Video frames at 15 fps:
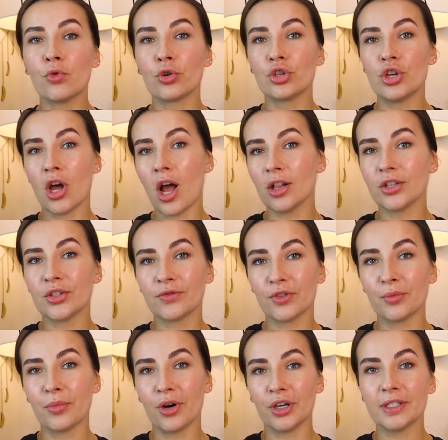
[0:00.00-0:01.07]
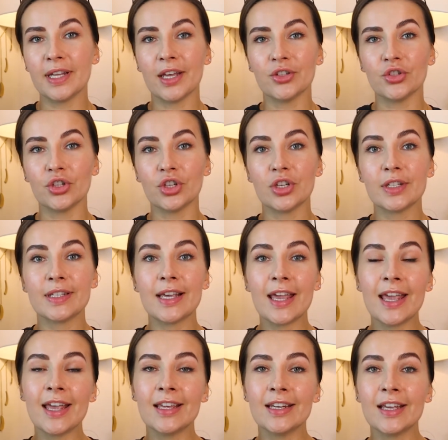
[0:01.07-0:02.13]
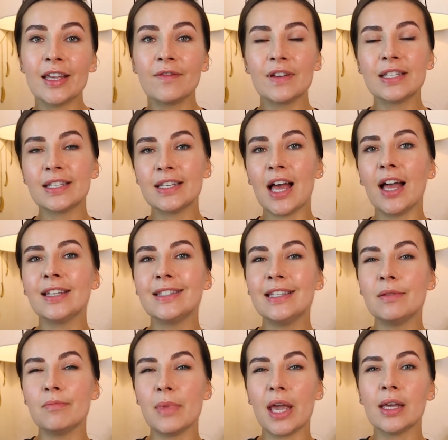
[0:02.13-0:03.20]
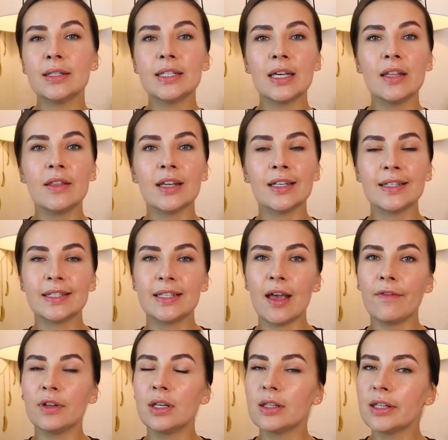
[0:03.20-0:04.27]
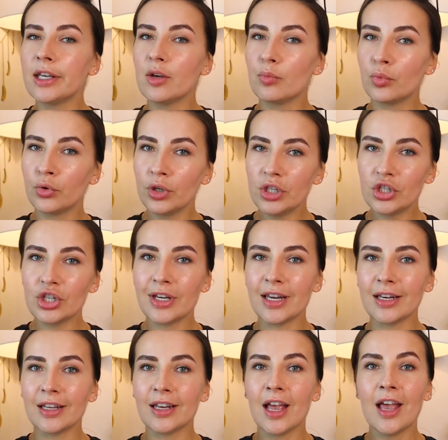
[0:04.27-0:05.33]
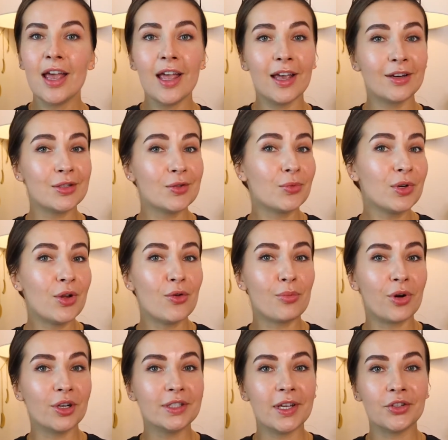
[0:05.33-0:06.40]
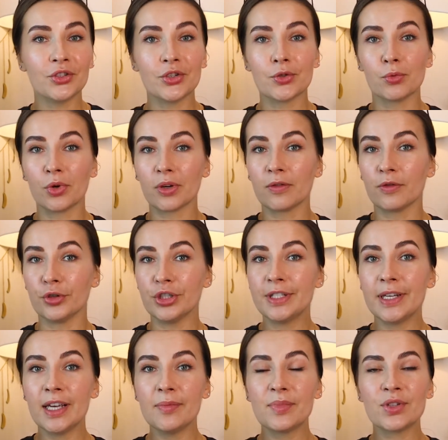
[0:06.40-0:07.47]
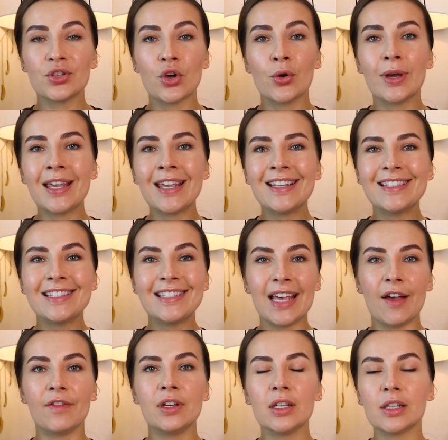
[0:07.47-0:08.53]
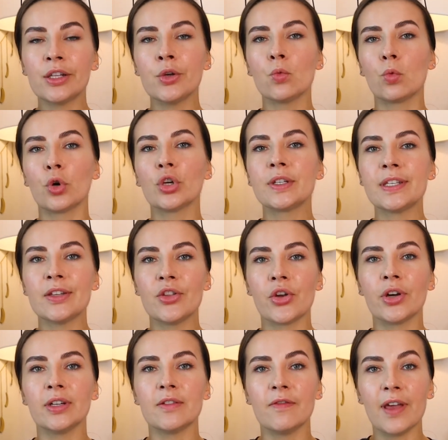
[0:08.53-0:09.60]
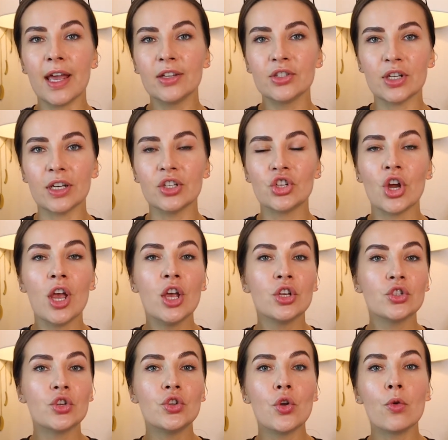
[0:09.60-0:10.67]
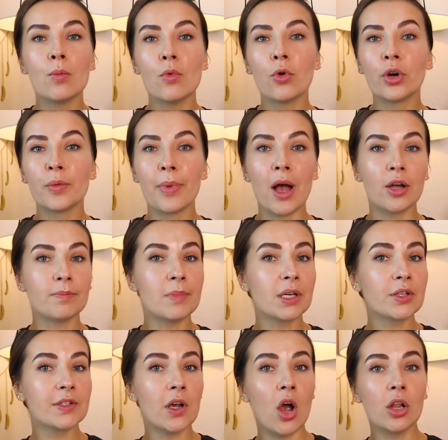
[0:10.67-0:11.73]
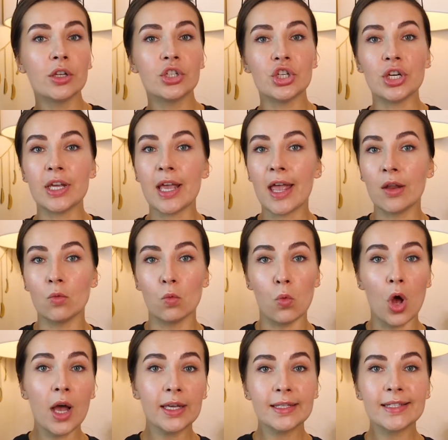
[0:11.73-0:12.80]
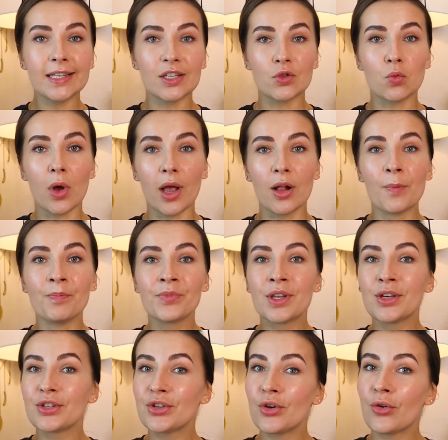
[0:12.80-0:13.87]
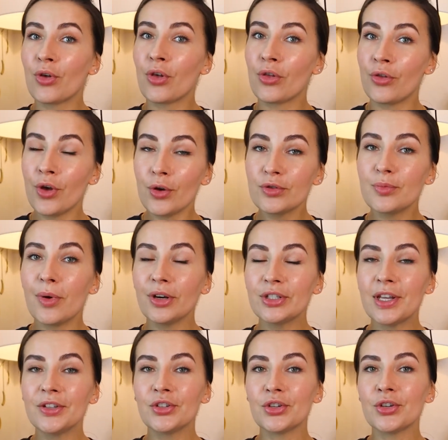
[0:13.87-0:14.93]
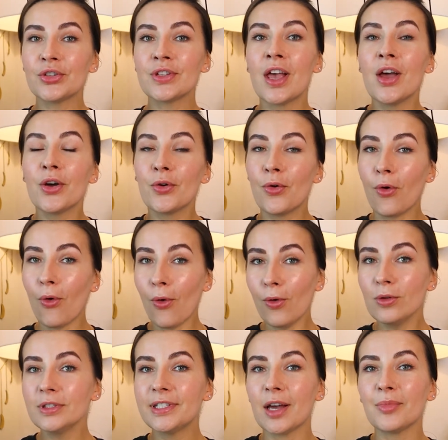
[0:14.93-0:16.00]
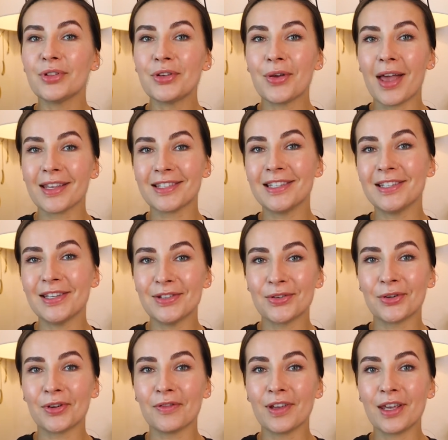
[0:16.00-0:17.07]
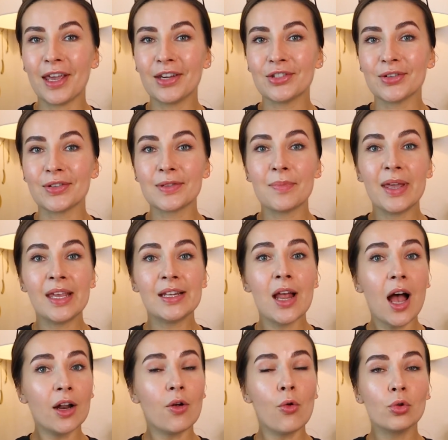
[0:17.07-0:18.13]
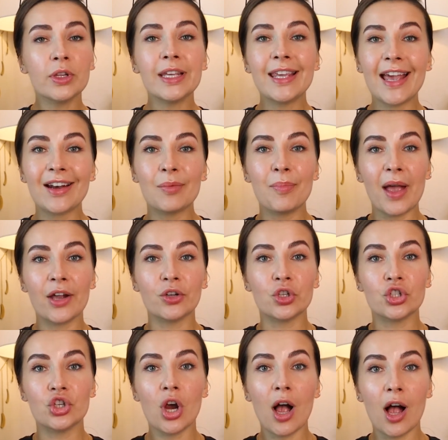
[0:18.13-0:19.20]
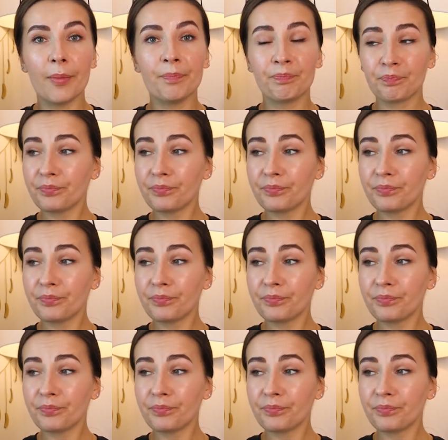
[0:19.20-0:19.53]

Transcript: more knowledge from bartenders. And if it's not demanded, then it's definitely appreciated. And as we know, bartenders work for tips, so it definitely works in their advantage to know more about mixology and wines as well. So those bartenders who hold W S E T certifications may not only get a better job,